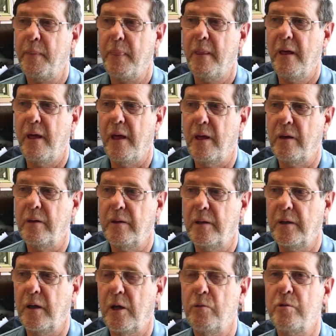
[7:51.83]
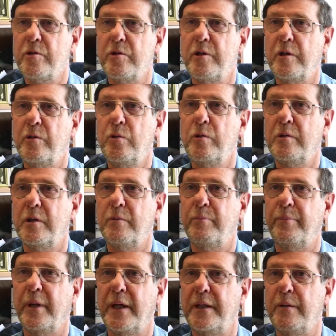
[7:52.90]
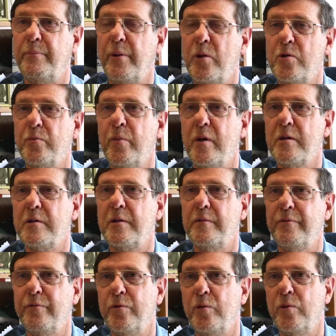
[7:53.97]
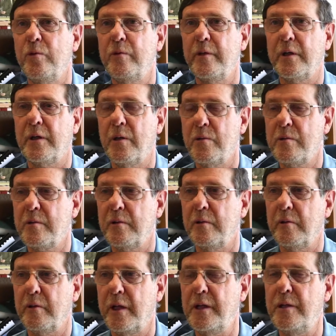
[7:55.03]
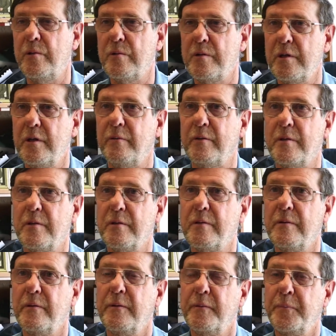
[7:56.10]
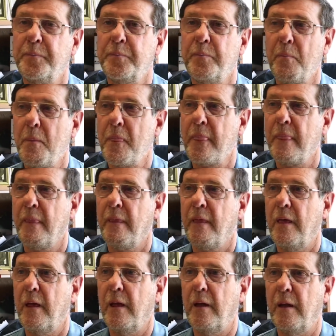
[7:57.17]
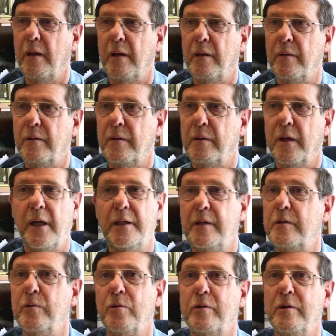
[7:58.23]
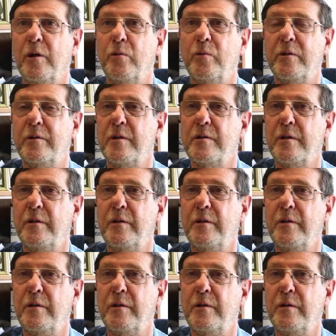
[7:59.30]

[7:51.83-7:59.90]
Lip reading: And I was recruited by the postmaster for the coastal radio service. I did not know what this